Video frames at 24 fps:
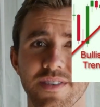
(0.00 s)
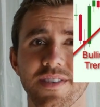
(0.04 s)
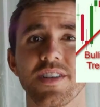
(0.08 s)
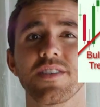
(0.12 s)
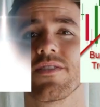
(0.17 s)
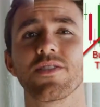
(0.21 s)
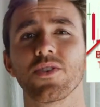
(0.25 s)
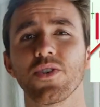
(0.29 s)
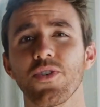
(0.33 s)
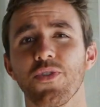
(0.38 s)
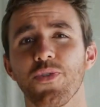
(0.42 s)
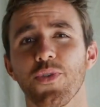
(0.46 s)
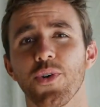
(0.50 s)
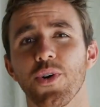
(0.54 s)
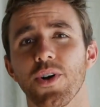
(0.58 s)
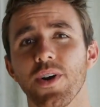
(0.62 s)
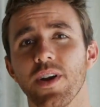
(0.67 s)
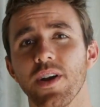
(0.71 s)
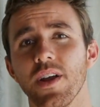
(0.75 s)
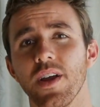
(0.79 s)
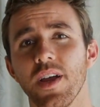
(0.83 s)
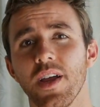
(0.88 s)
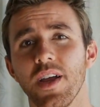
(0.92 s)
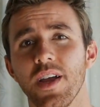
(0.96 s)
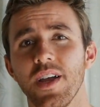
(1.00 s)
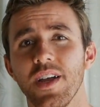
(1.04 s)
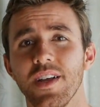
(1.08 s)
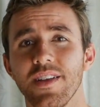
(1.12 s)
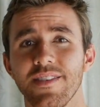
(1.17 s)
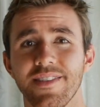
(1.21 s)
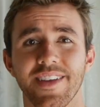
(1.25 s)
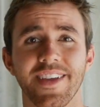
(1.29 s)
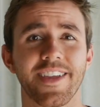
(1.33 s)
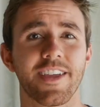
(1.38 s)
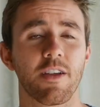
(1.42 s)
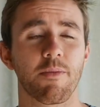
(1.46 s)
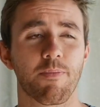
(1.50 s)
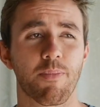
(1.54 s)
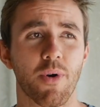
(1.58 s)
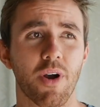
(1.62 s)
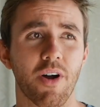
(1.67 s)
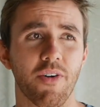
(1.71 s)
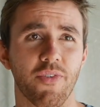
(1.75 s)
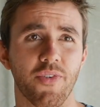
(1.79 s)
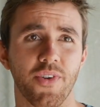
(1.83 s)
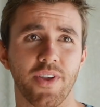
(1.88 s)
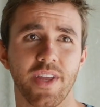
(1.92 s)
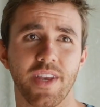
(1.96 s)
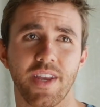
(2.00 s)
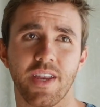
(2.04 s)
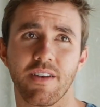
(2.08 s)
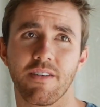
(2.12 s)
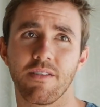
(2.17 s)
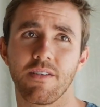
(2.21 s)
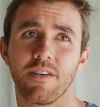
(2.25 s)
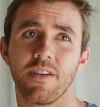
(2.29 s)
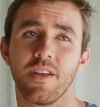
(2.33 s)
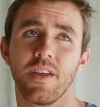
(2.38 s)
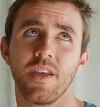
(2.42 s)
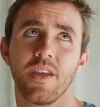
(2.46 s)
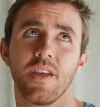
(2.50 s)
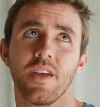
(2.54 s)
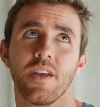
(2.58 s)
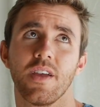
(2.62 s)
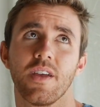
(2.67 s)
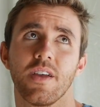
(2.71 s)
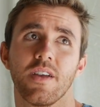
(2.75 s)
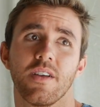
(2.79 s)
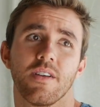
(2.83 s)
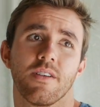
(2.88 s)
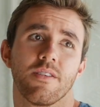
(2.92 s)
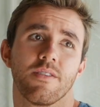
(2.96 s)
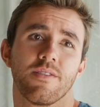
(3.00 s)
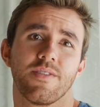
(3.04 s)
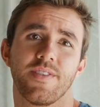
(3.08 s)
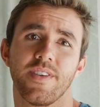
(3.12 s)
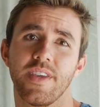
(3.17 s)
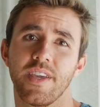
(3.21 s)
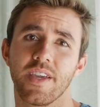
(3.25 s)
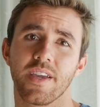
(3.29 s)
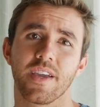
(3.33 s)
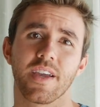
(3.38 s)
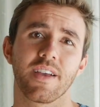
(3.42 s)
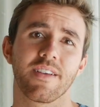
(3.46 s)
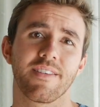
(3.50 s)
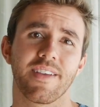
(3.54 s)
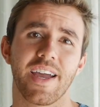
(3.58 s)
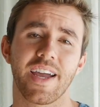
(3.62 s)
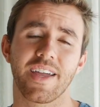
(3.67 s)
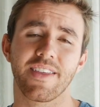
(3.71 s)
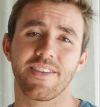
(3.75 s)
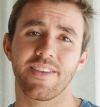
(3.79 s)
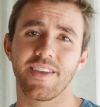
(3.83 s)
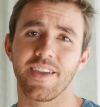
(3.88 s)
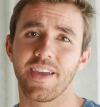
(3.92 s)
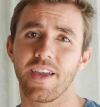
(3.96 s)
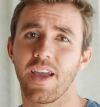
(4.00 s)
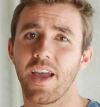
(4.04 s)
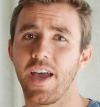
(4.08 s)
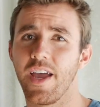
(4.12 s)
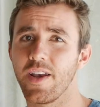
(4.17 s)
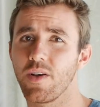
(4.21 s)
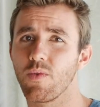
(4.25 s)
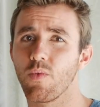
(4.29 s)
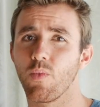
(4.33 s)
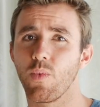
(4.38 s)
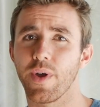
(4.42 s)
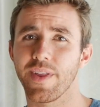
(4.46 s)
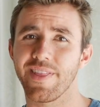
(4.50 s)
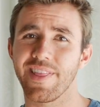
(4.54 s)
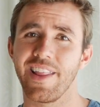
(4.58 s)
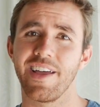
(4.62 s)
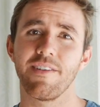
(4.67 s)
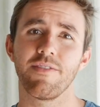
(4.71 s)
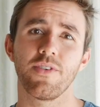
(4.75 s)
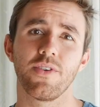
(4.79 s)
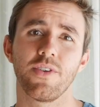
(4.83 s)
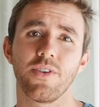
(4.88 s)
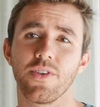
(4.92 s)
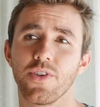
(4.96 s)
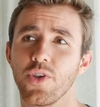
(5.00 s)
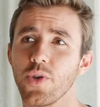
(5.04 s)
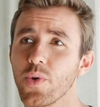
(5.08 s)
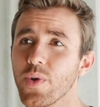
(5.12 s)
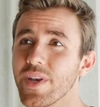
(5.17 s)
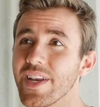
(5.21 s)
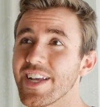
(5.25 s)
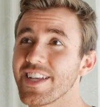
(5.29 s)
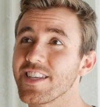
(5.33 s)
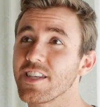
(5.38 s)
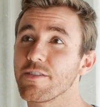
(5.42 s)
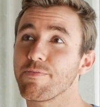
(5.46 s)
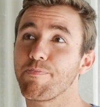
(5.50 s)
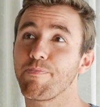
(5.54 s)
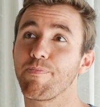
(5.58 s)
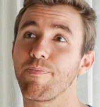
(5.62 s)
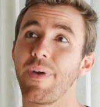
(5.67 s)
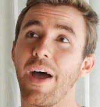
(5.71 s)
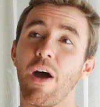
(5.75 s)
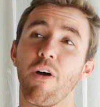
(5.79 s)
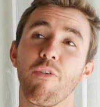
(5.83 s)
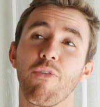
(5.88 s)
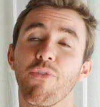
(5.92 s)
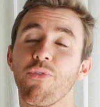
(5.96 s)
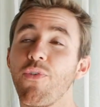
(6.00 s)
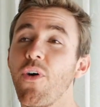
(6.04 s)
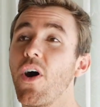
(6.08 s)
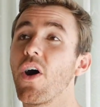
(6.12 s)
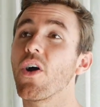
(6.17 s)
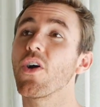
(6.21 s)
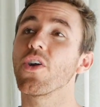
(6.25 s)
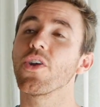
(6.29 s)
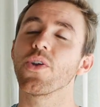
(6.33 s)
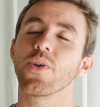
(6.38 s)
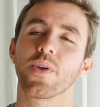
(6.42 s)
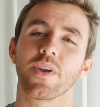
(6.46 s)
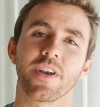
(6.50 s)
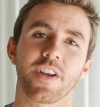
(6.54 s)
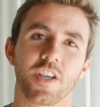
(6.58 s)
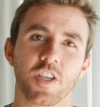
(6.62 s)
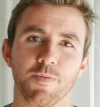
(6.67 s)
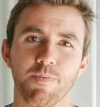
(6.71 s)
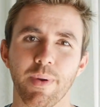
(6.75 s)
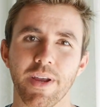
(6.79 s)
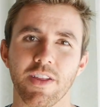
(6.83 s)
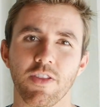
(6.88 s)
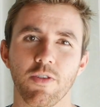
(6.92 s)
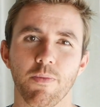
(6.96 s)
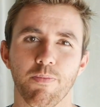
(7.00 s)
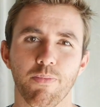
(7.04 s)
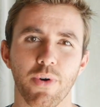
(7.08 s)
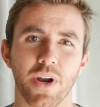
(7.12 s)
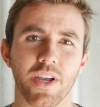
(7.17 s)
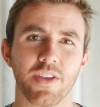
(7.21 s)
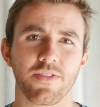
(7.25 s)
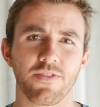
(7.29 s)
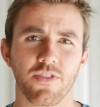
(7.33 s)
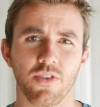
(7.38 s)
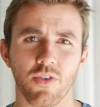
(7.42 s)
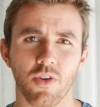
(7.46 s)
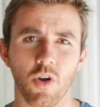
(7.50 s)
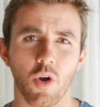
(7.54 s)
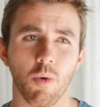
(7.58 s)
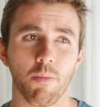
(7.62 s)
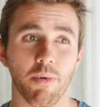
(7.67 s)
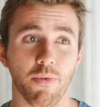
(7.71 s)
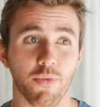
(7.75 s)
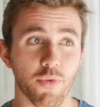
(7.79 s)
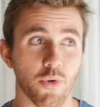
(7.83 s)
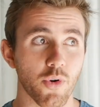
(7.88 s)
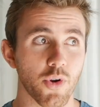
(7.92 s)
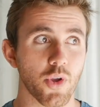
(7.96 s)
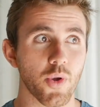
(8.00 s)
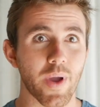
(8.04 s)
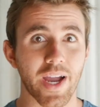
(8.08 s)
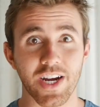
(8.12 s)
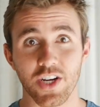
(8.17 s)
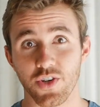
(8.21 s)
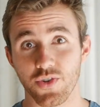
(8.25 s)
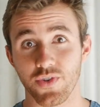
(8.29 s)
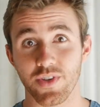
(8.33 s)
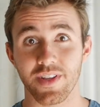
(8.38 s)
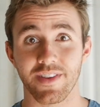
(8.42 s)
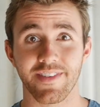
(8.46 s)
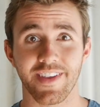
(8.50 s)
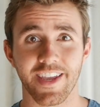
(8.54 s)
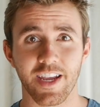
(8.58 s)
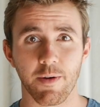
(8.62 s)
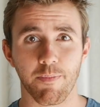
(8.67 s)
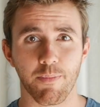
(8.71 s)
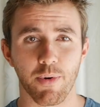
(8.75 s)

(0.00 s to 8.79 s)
It's good for taking profit and seeing exactly at what level you can, how far you can expect the price to go before you actually take